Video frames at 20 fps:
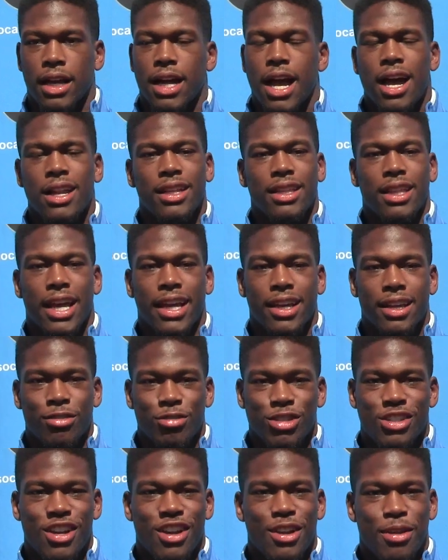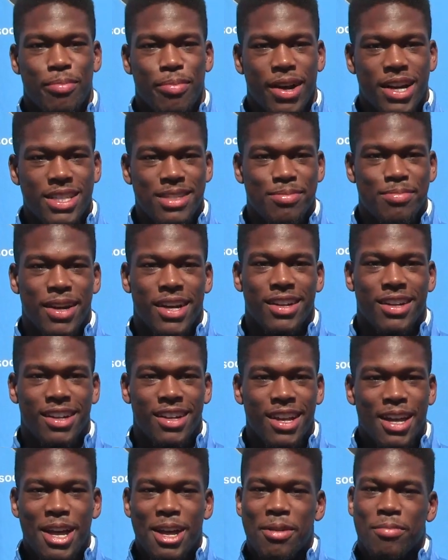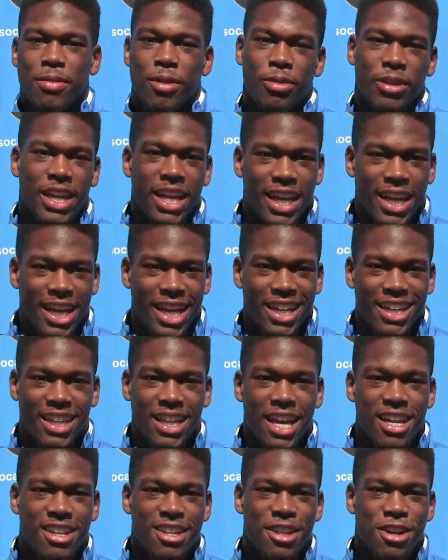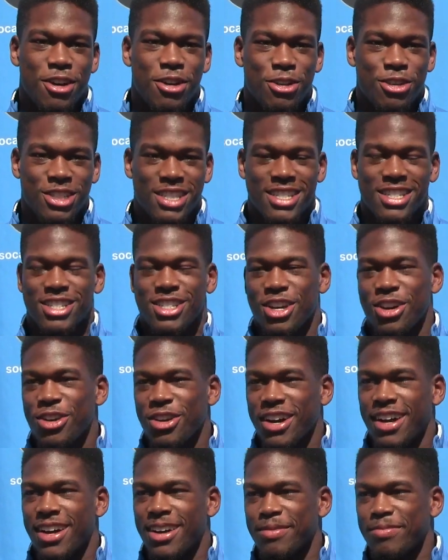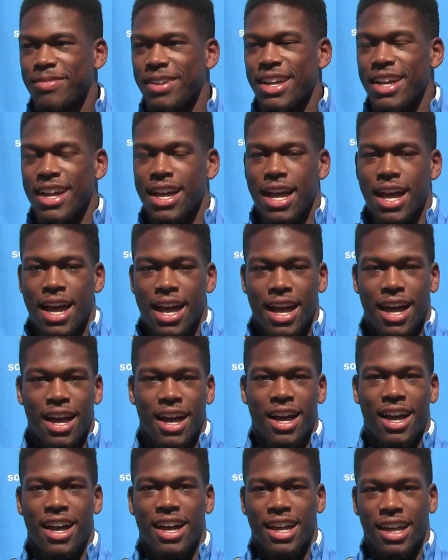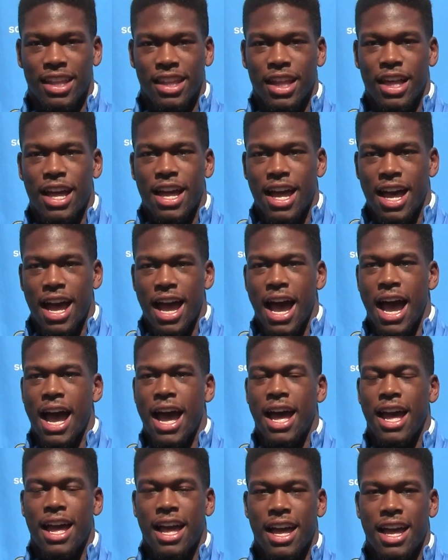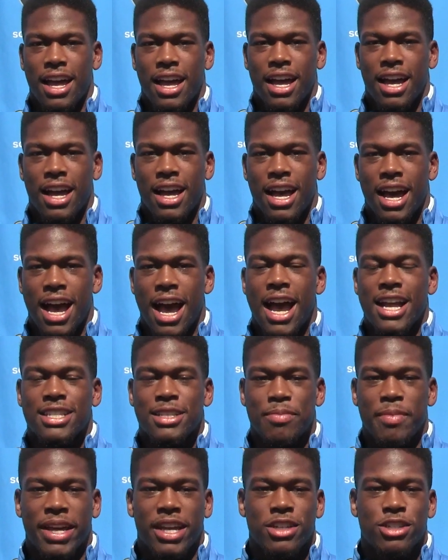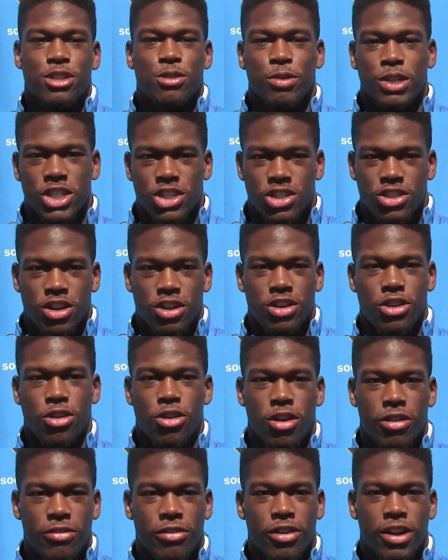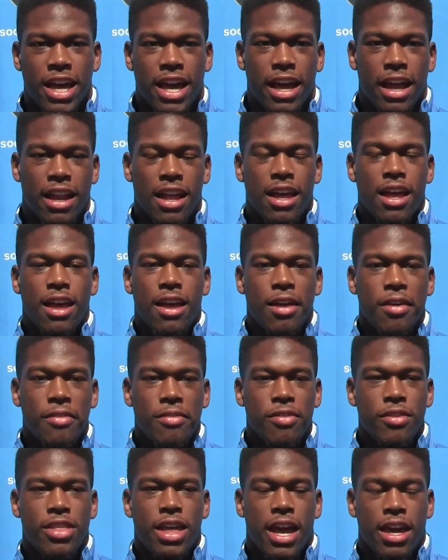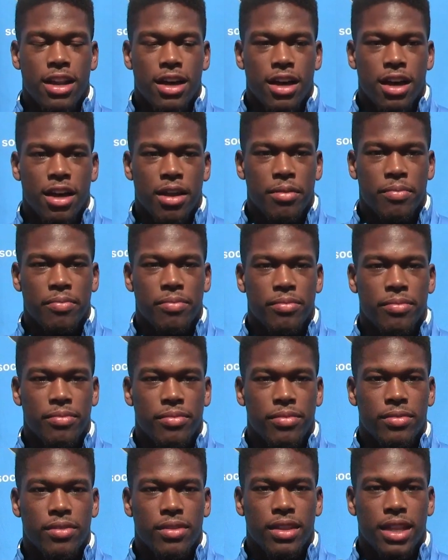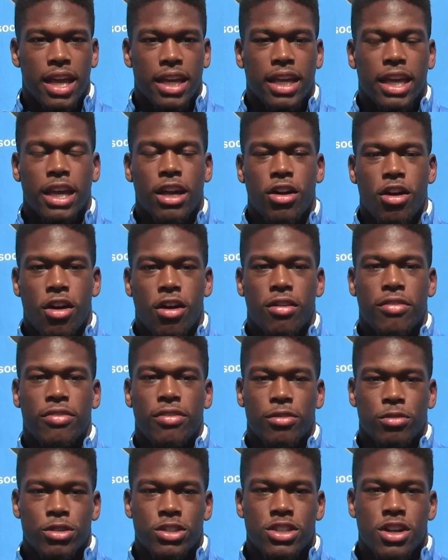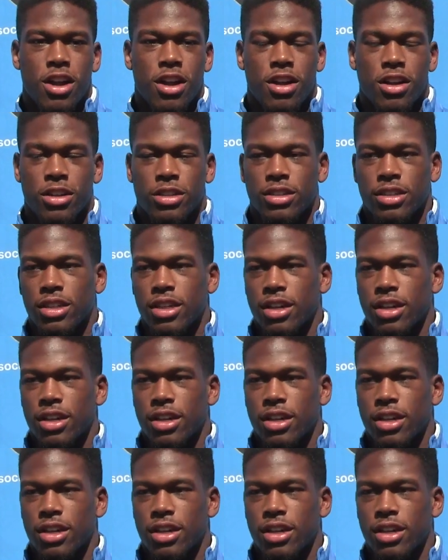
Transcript: Kind of like returning punts better, but we didn't get a lot of those, and so um, uh, I I had to make a switch turn on for that for that um, kickoff return